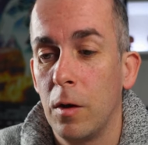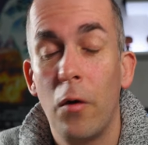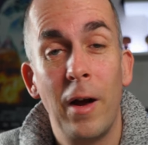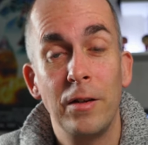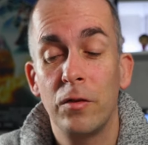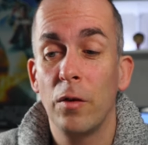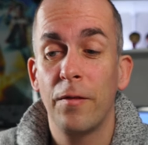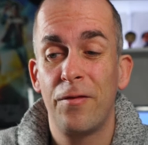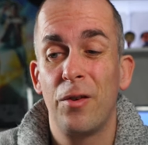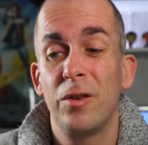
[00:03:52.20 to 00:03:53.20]
Alright, so
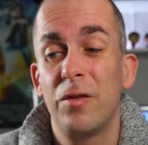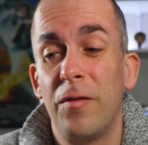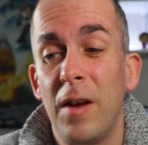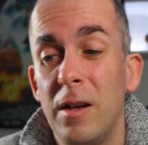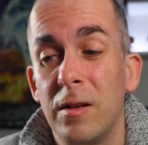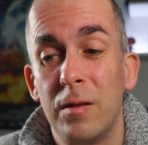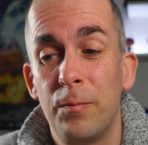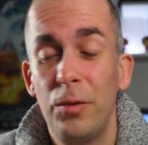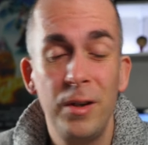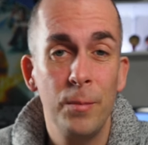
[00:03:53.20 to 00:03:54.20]
the first phase is
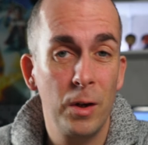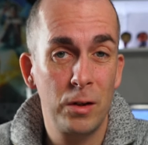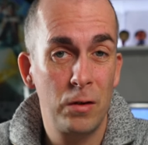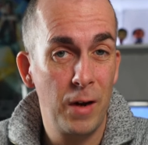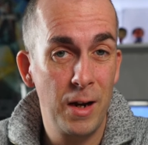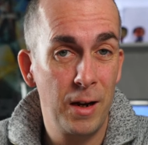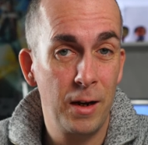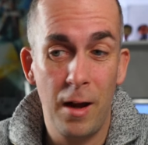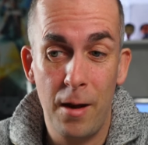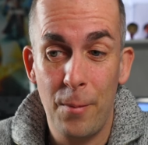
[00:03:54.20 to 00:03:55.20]
pretty much
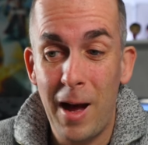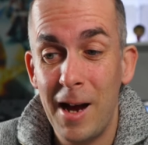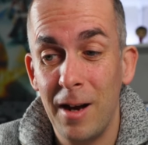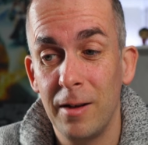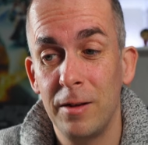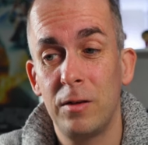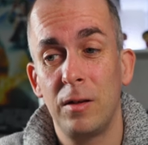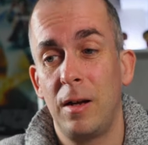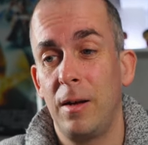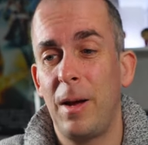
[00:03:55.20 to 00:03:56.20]
creating
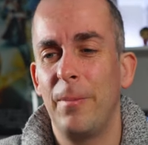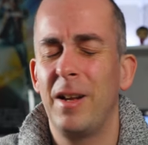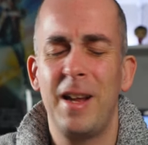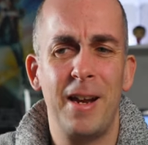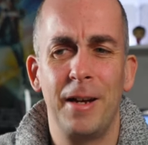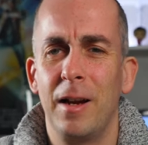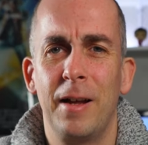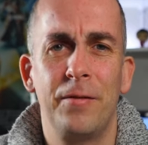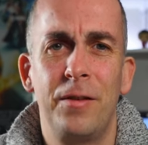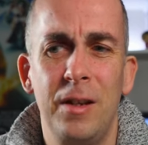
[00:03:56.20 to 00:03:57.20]
islands. I'm not adding a
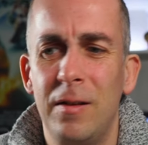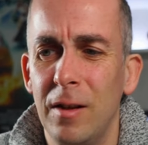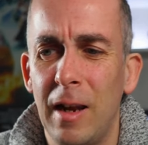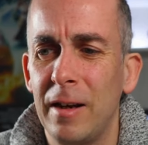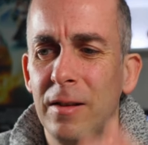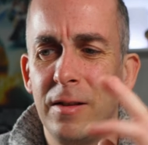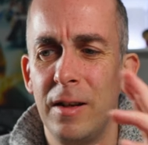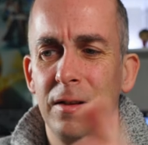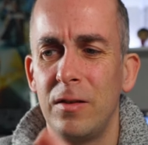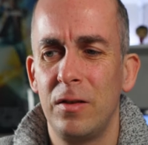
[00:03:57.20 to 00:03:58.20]
lot of detail, like I
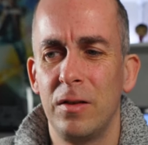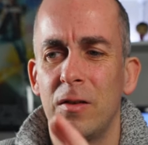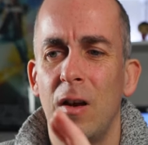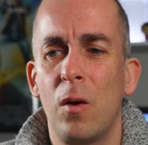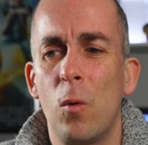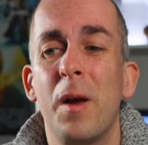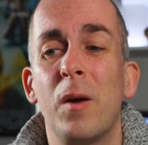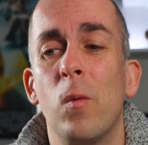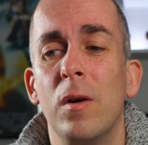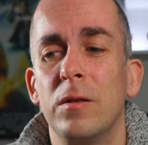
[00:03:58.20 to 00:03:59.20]
said. This is just a
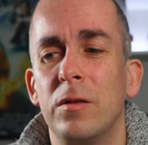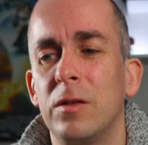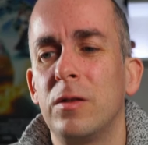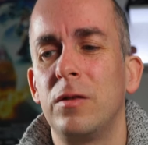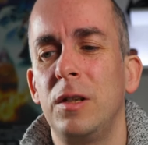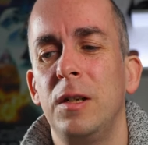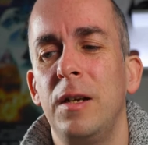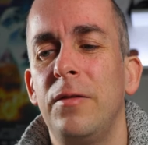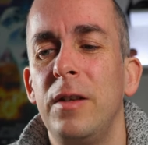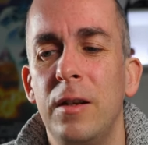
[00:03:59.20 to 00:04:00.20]
quick one, just to see
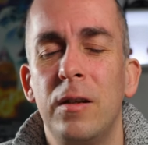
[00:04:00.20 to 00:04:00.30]
if the